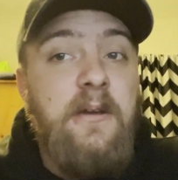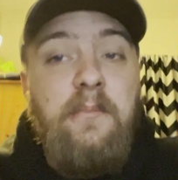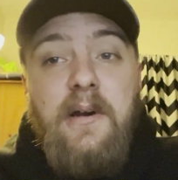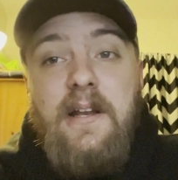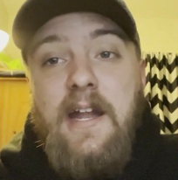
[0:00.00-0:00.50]

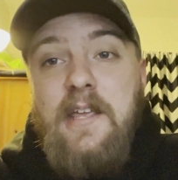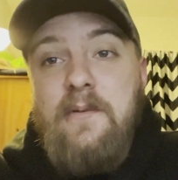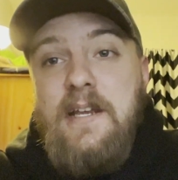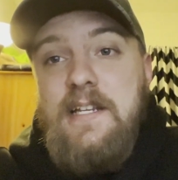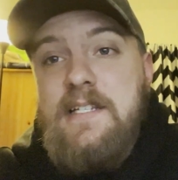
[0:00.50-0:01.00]
But
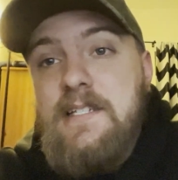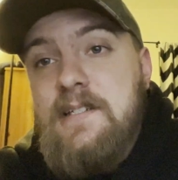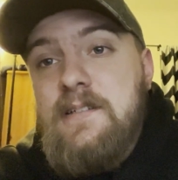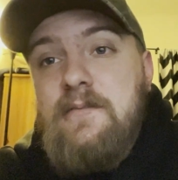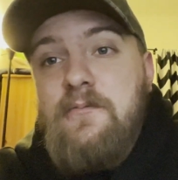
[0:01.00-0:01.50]
anyways,
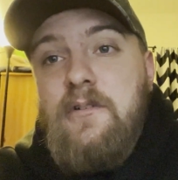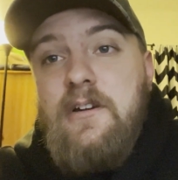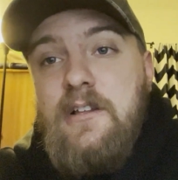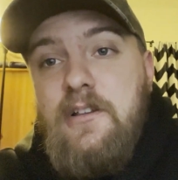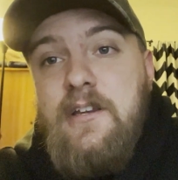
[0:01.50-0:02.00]
we're
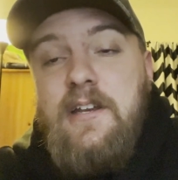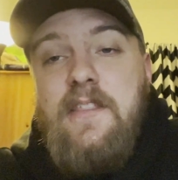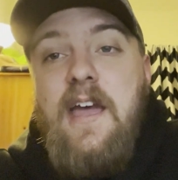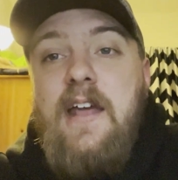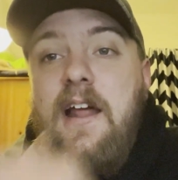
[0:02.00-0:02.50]
gonna look into
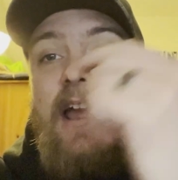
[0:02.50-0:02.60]
that.